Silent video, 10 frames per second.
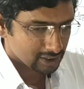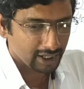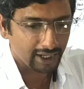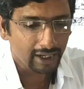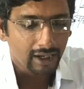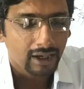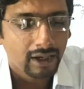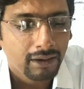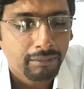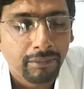See,
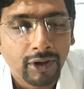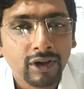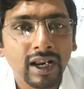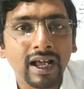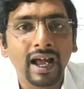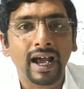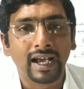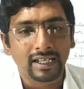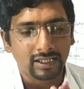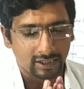medulla
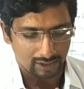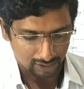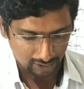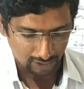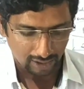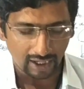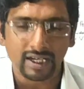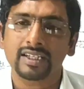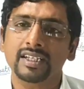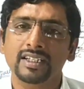has,
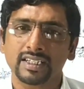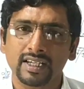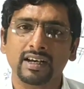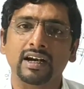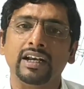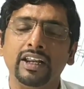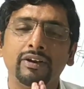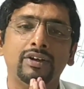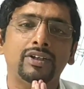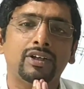it's just a
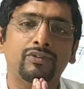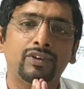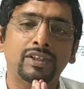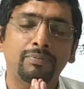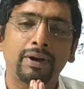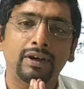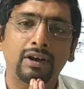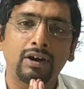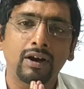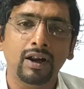continuation of the
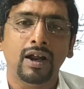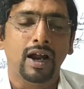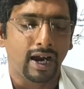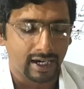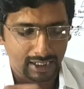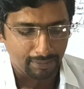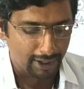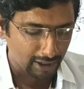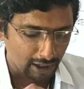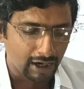spinal cord, and
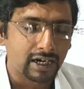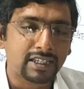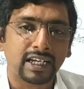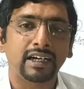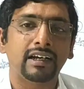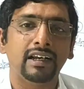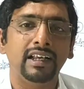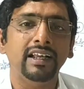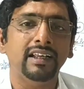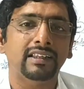spinal cord
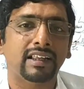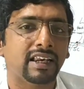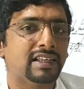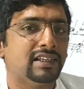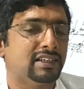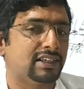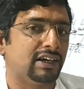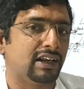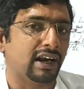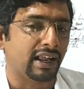centrally there is a
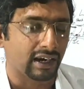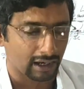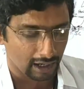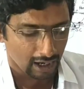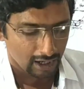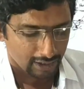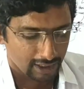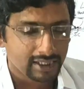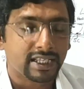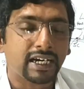central canal.
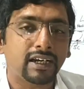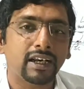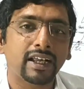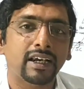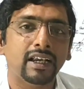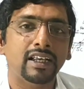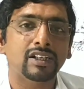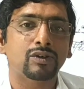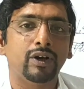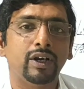This central canal
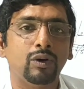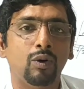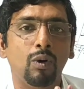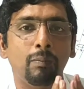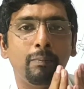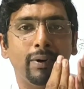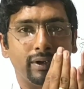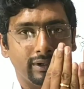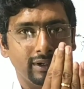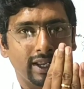is going to
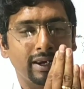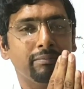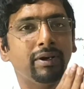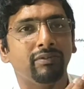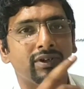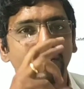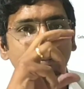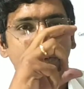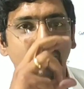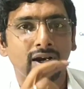open in between
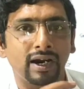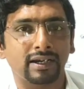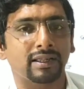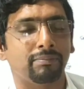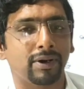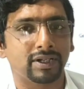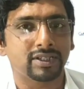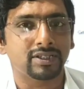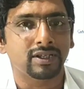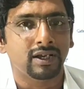the medulla and the
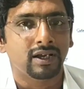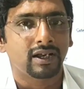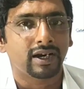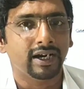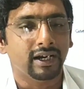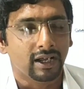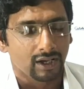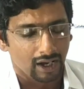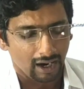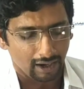pons,
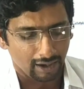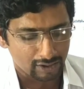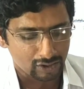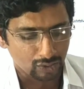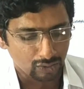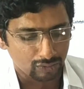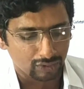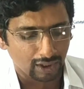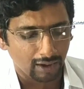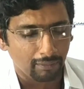right?
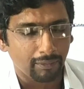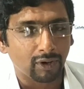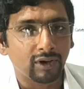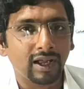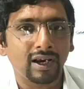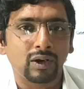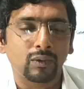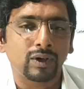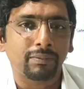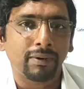So the medulla
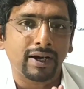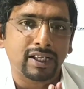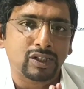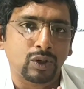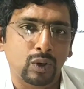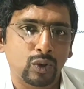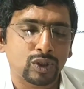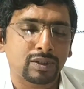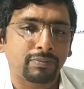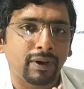lower part is
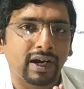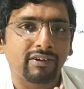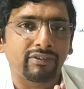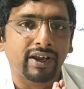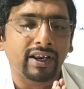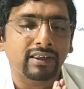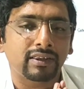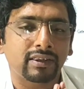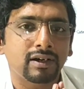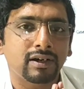closed part
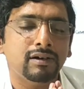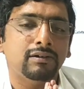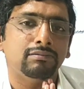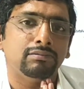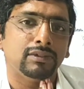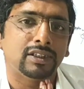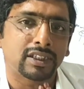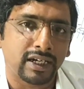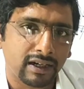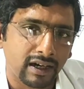where the
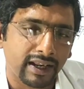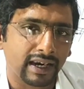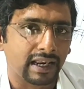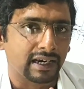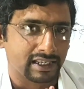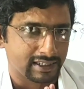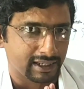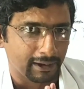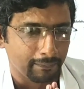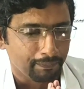central canal is
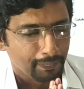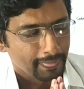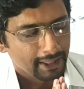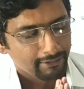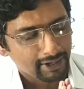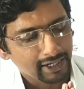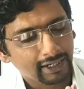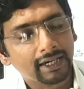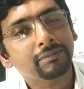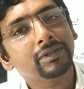there. When
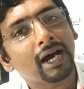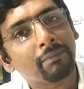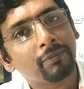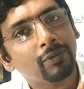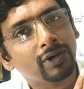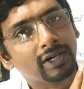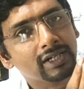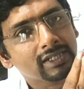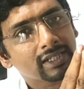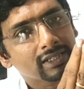it comes
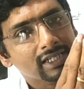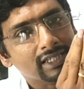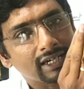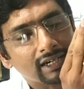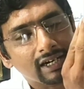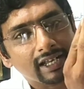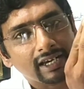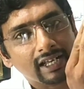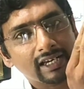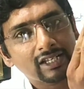upwards, the central
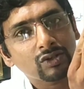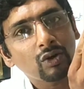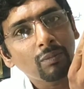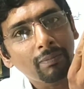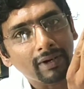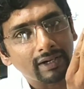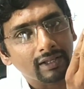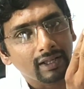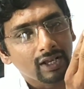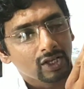canal is
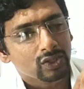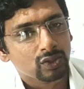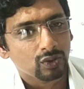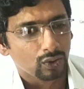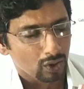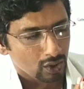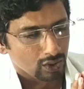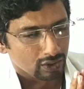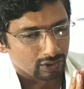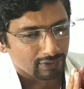opened.
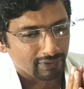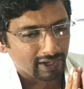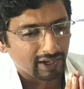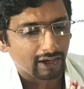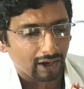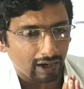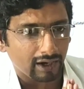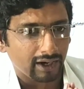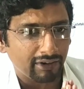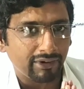So we
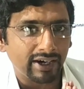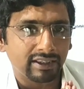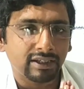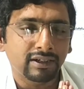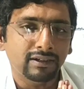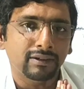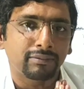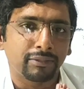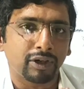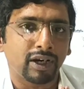divide
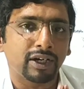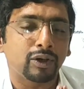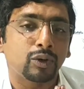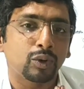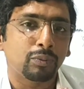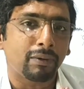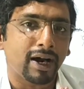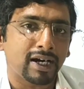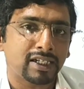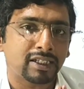the medulla into two
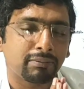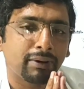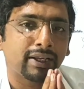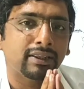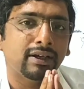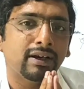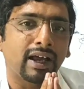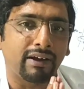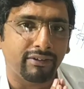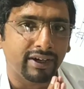parts by the
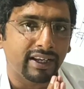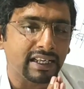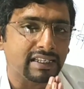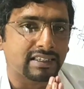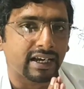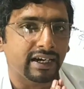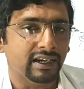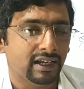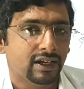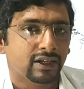cavity
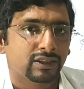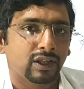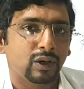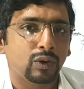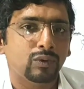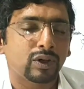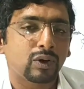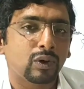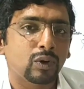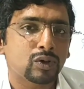inside, the
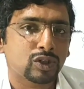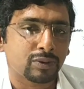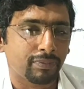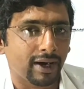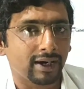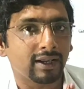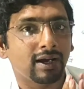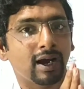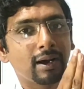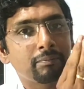lower closed part,
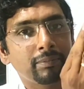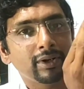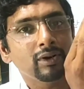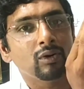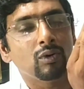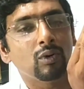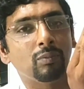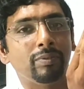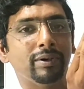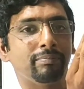upper
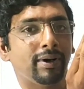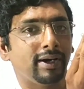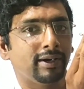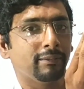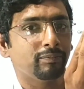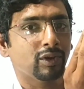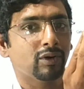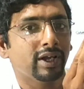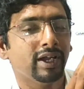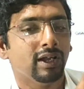open part.
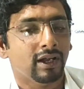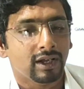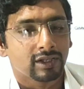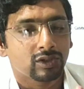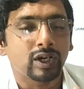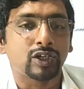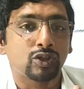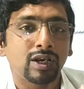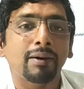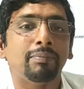Okay, so
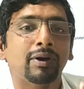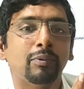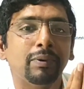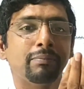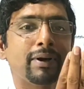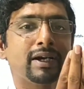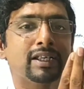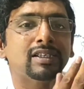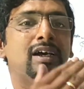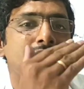actually upper open part
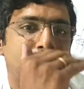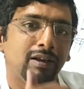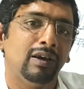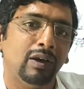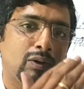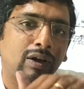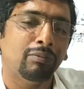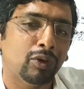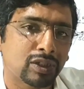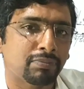is a
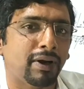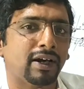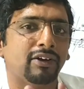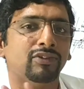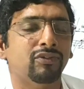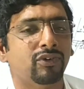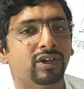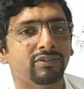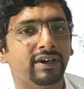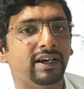lowermost part of the
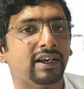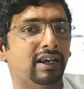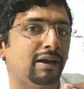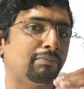fourth ventricle.